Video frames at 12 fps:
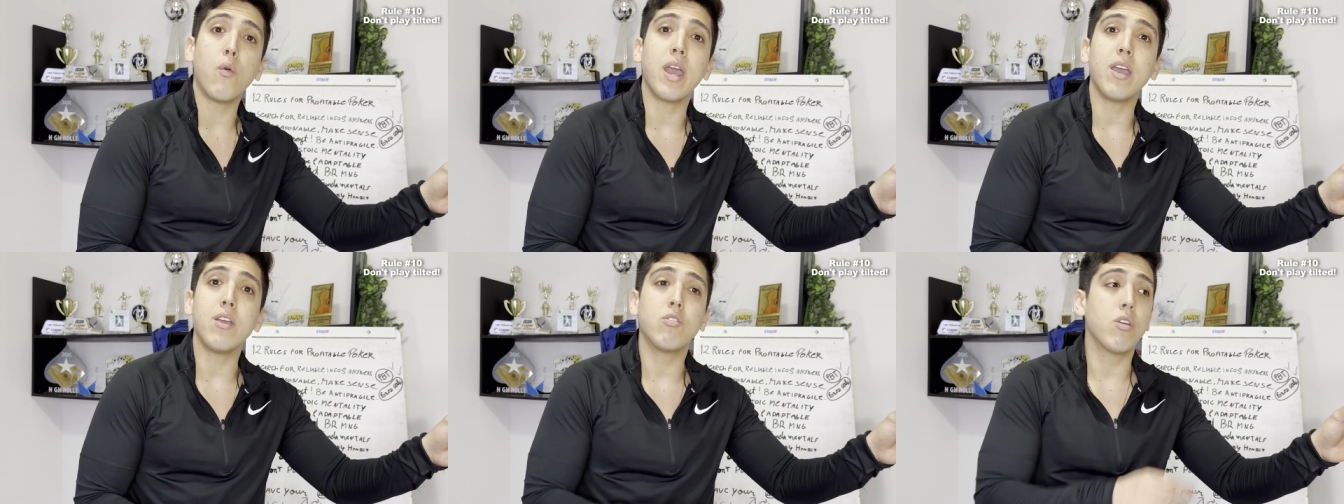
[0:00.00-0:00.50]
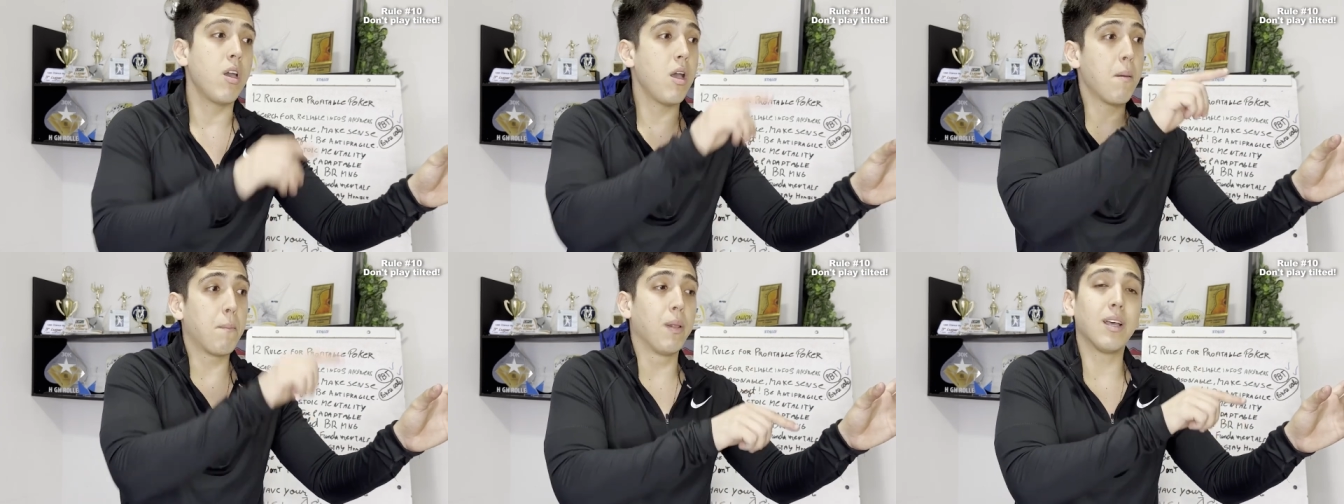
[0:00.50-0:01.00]
range
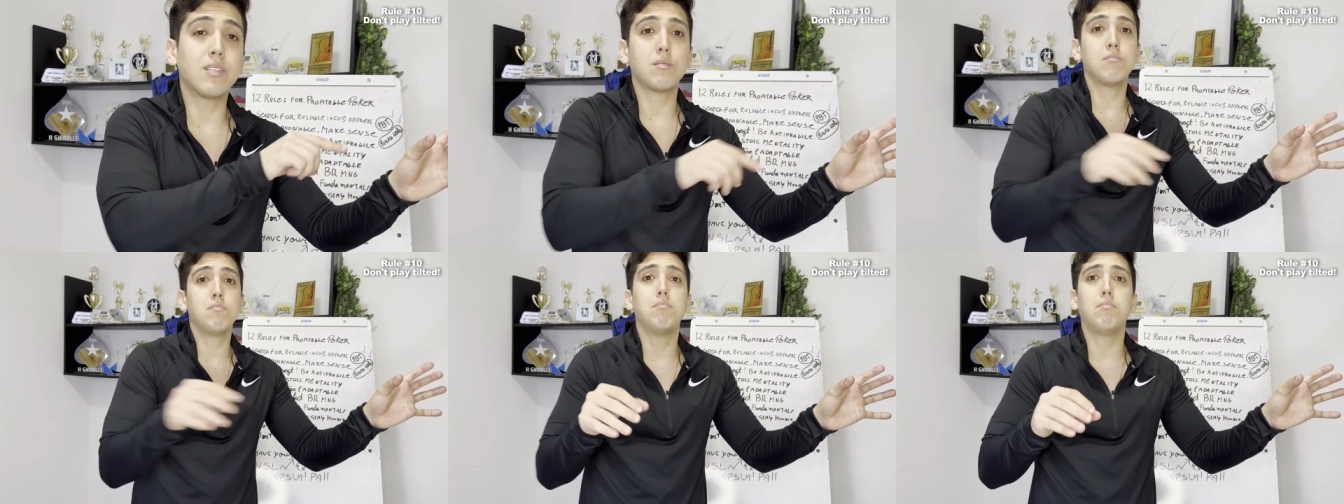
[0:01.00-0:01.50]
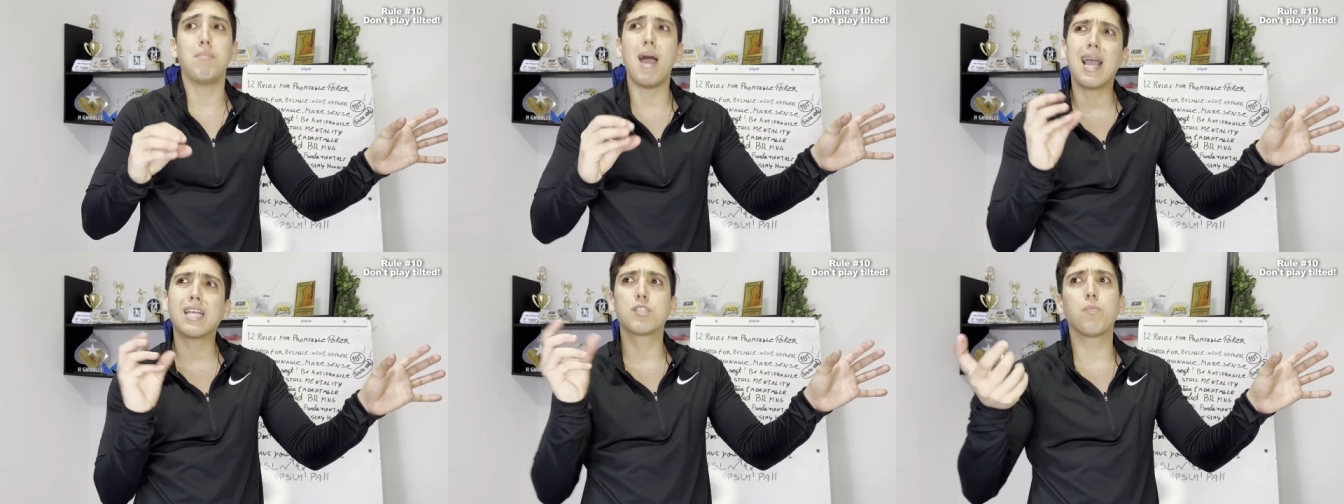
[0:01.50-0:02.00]
plus my
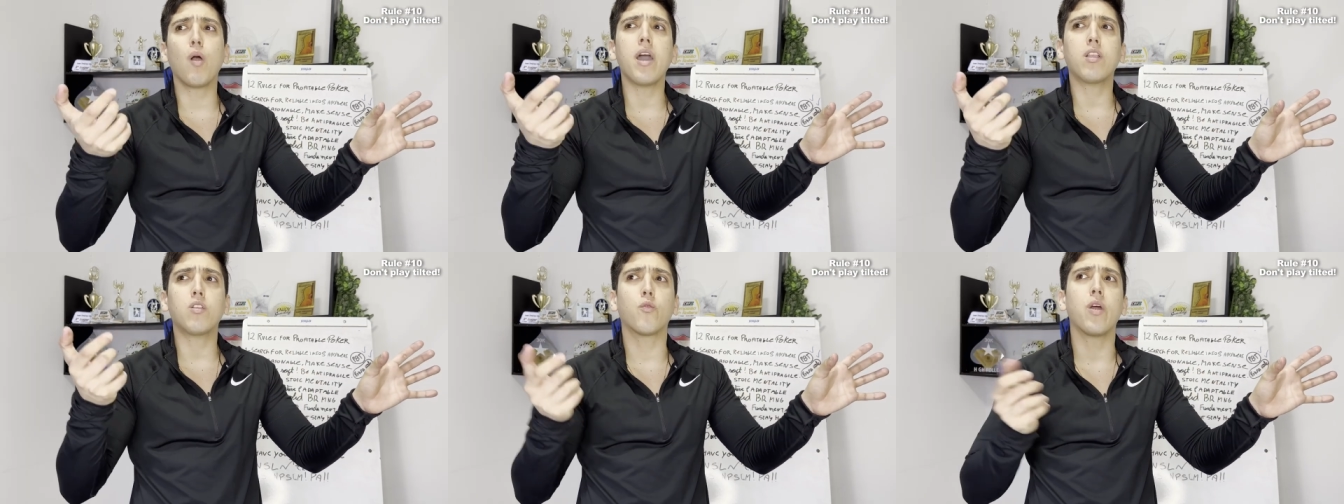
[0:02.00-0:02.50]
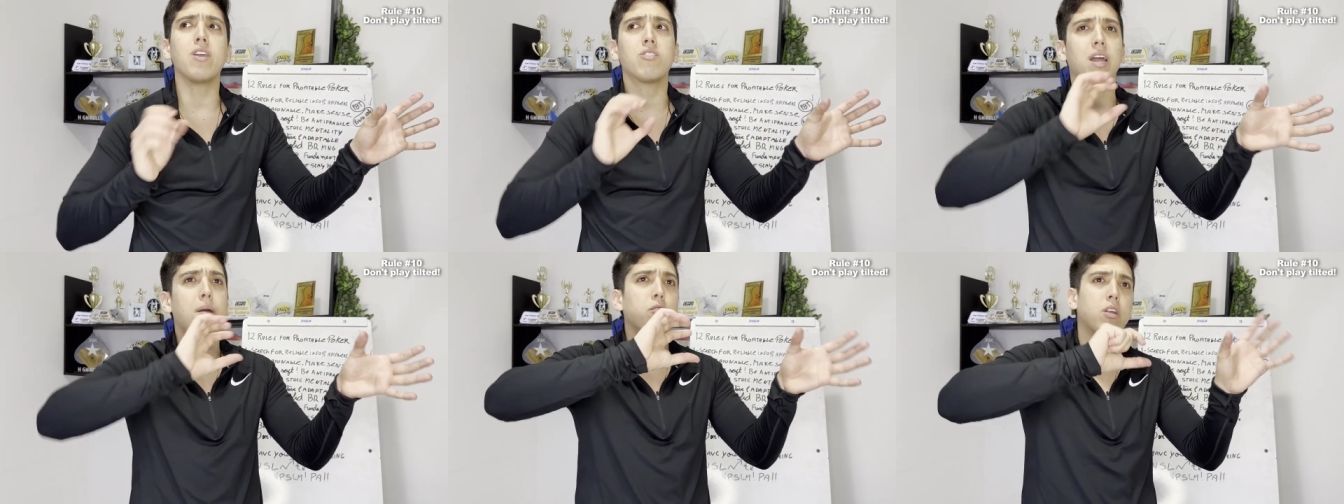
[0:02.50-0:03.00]
exploit range
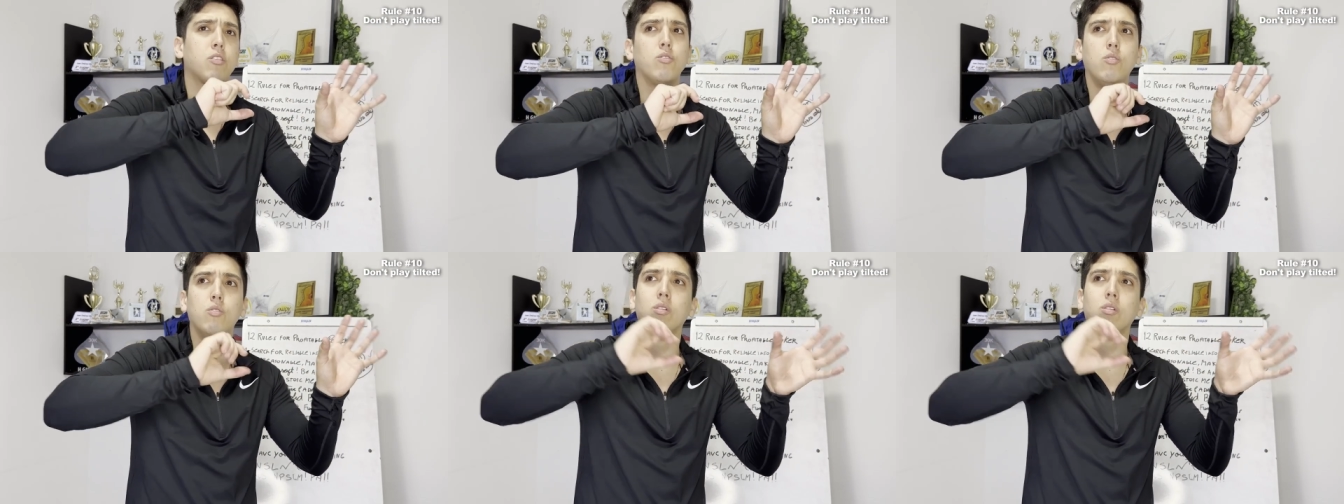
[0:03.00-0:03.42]
that I'm gonna do